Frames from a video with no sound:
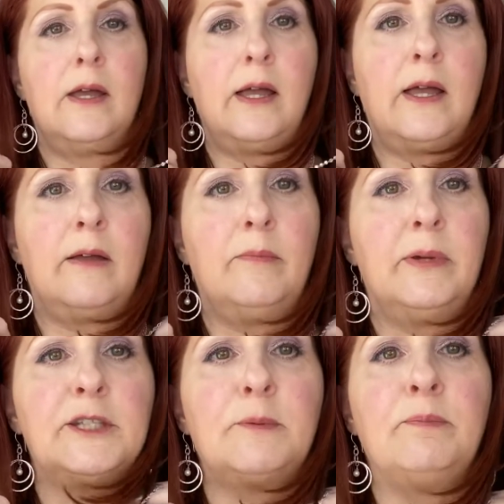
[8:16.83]

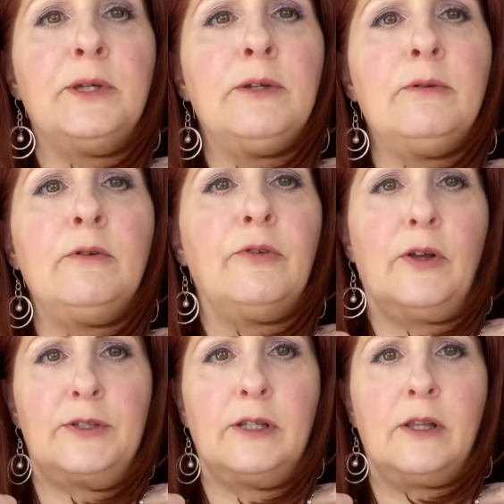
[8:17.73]
But it's
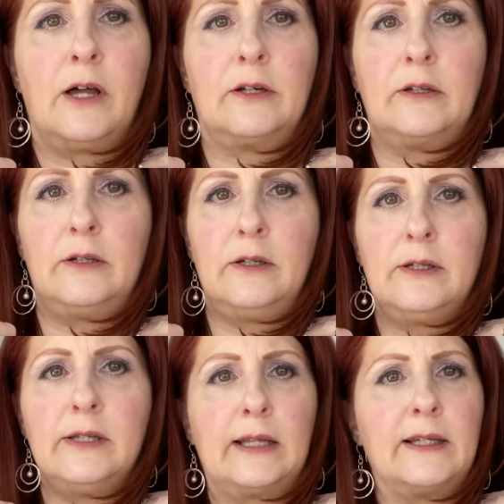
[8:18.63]
beautiful as a longer
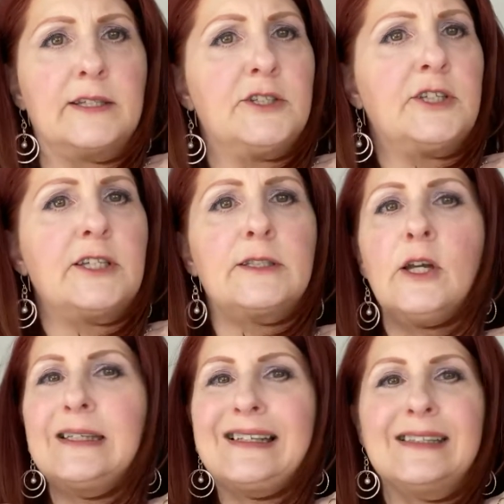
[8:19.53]
necklace. It just
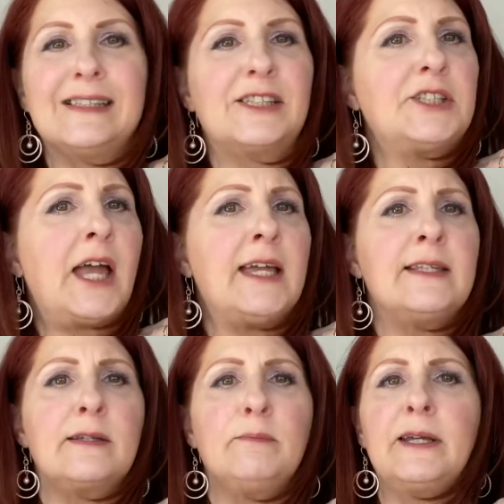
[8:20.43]

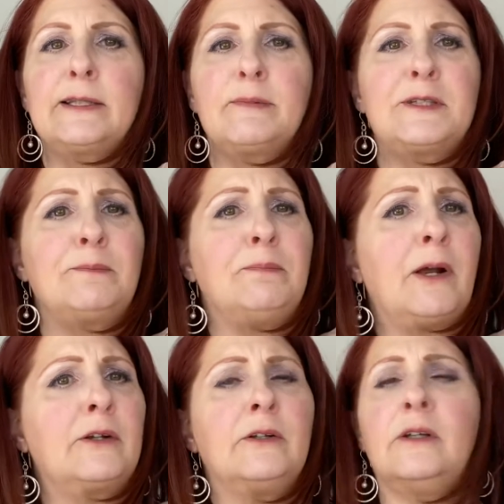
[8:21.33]
shines and picks up
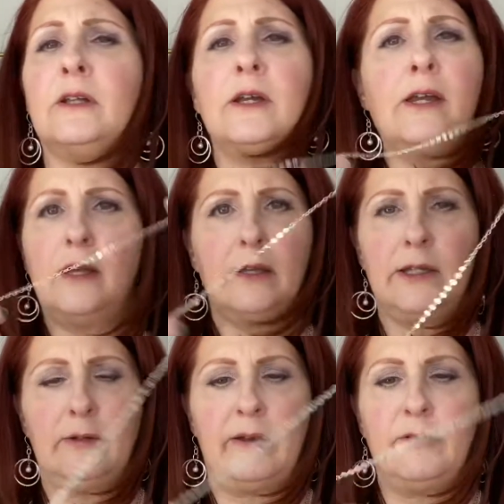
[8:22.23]
sparkle,
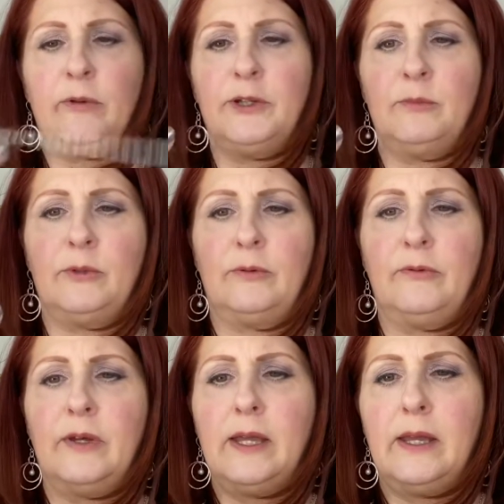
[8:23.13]
everywhere you
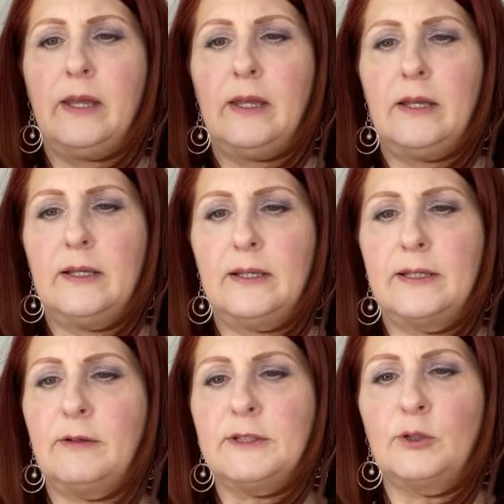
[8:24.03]
move.
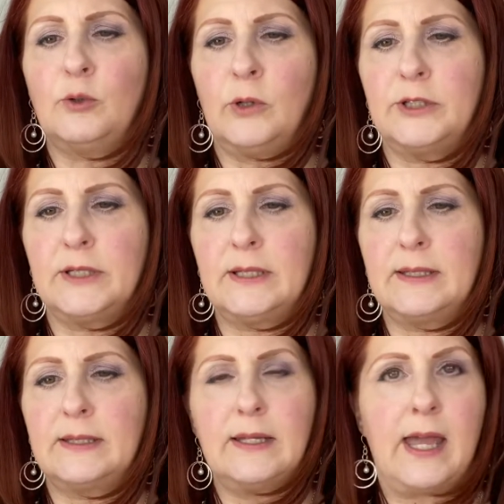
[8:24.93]
So it's
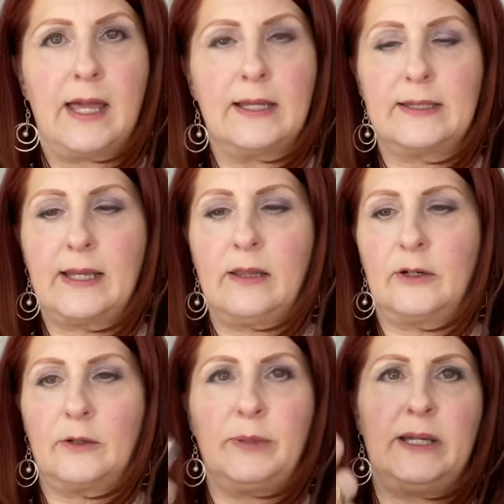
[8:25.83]
gorgeous as that
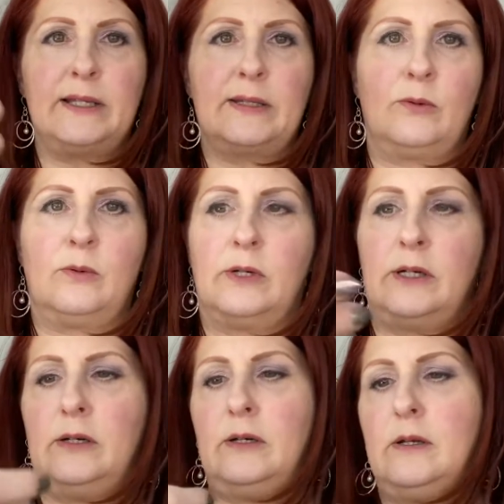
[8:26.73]
longer piece,
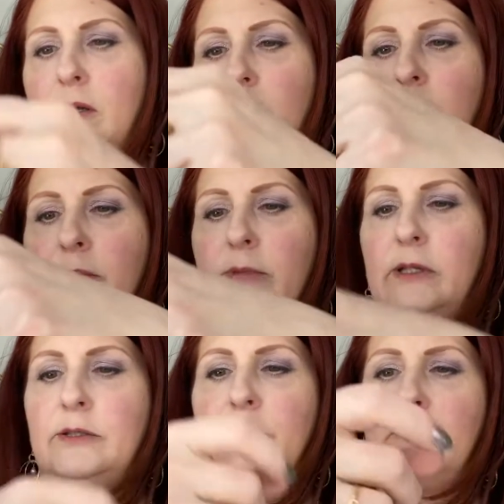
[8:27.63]
or I'm going
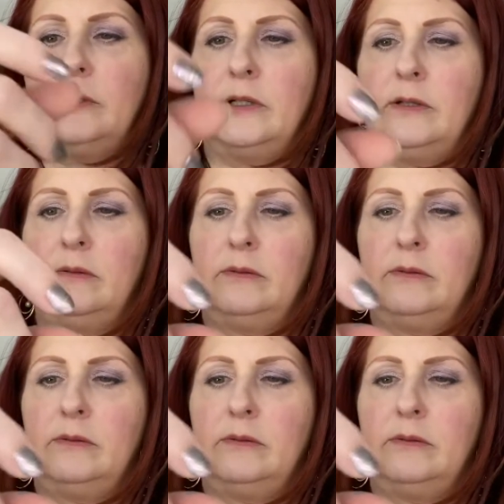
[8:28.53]
to do a little